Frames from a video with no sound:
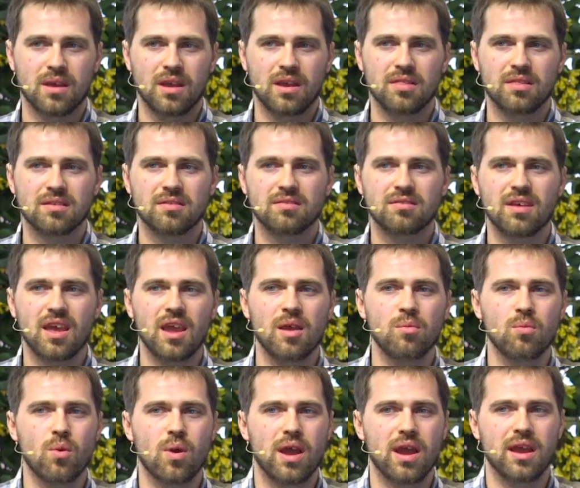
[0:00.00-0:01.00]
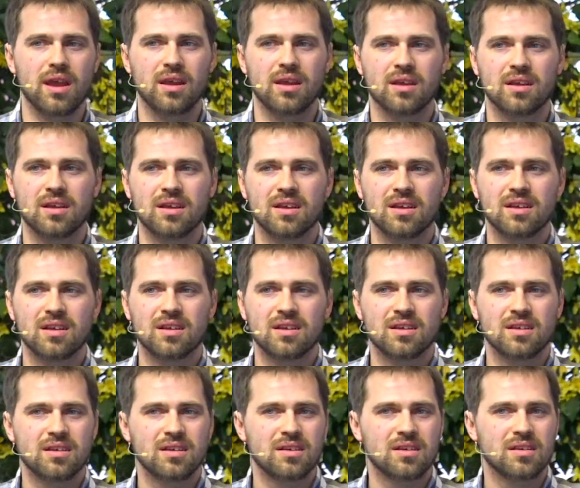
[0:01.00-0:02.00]
in the same way
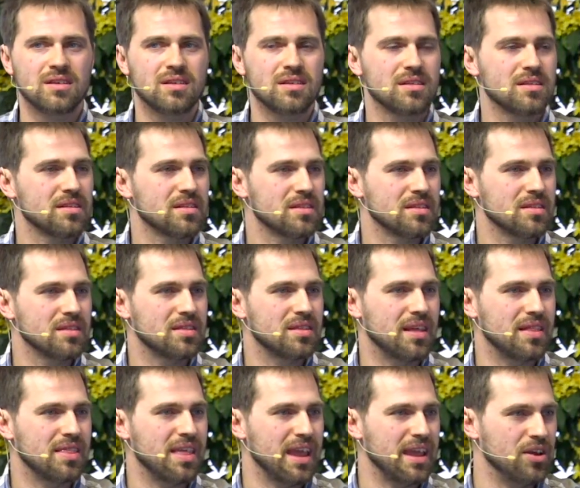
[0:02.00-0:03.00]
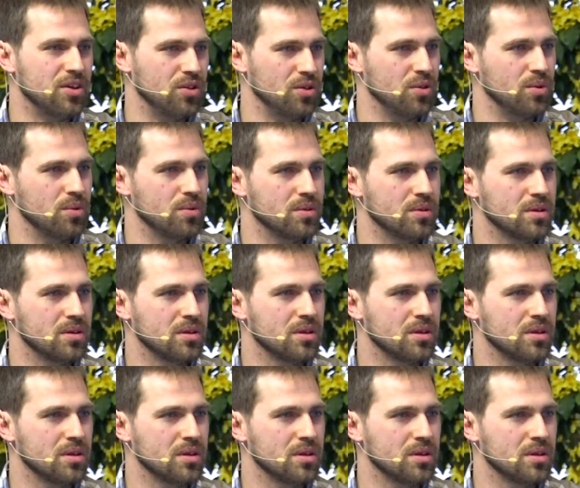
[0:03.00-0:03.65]
that they do.